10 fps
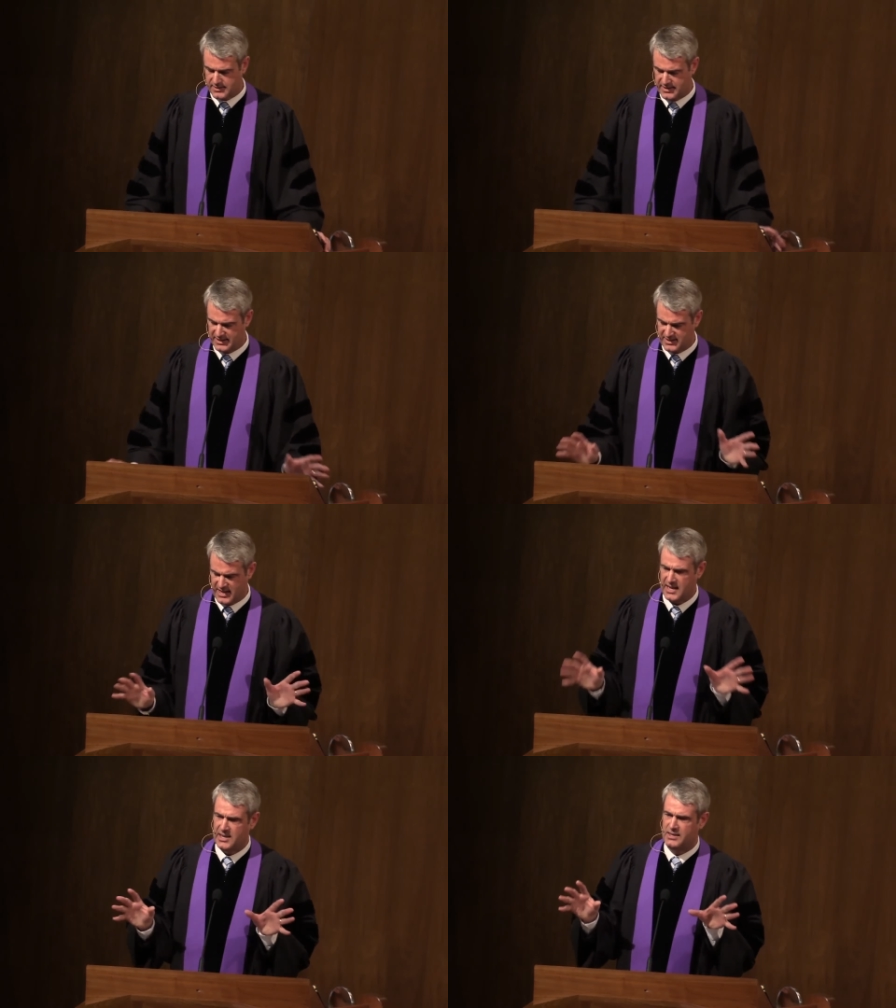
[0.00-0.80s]

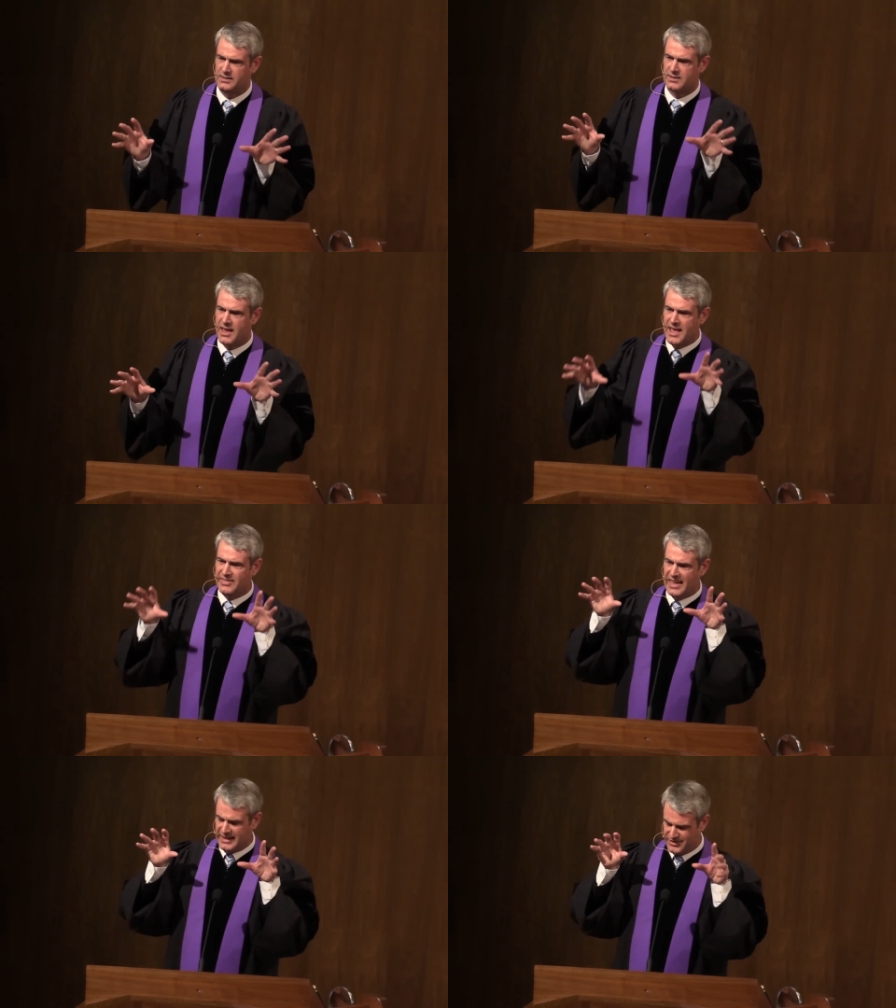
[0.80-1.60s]
disease
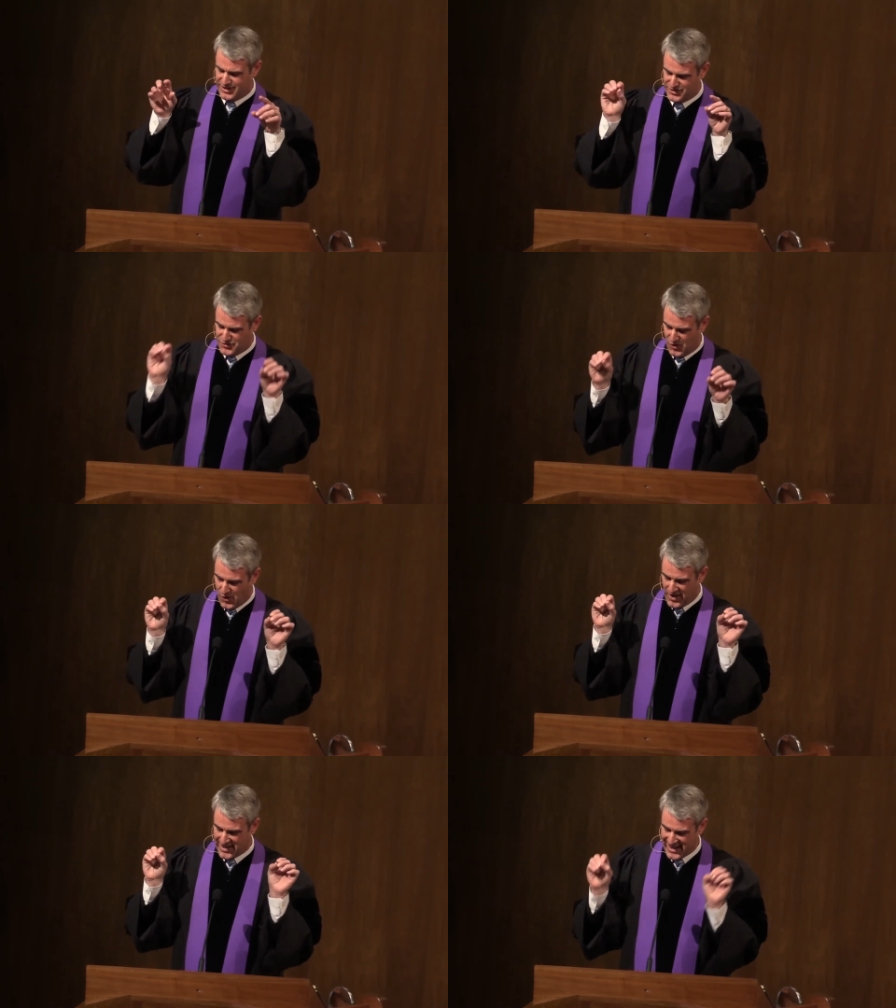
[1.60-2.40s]
that is
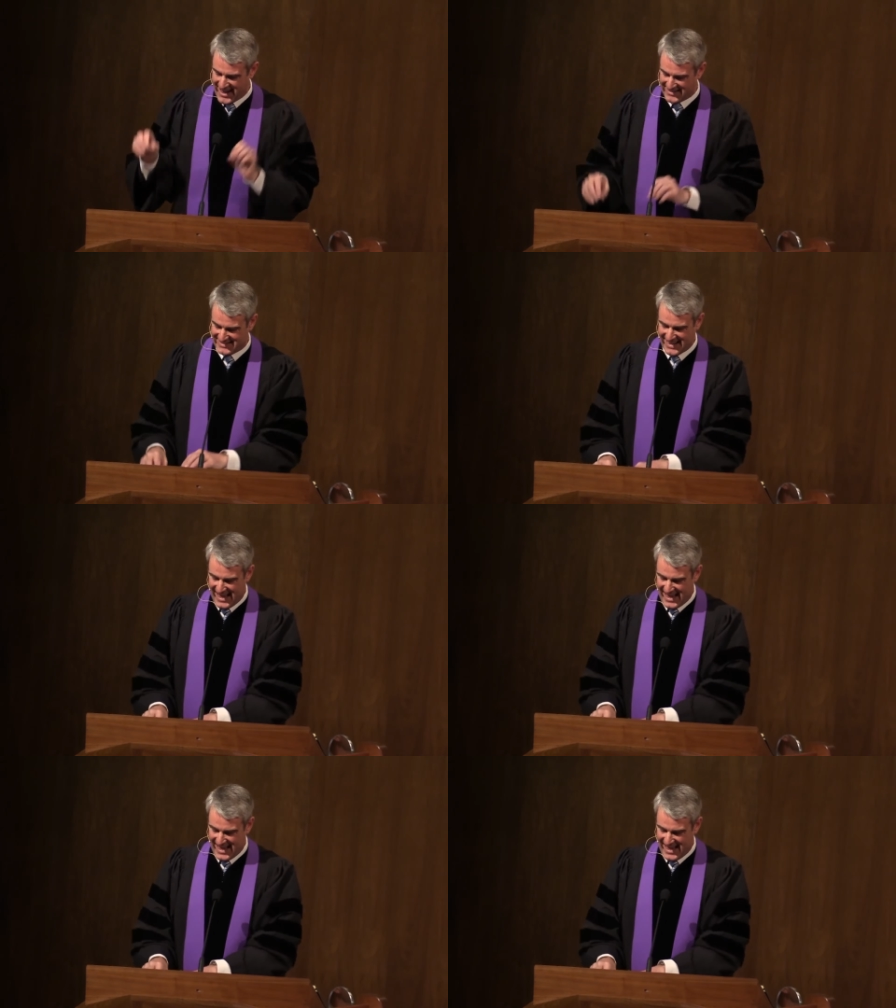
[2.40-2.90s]
destroying us,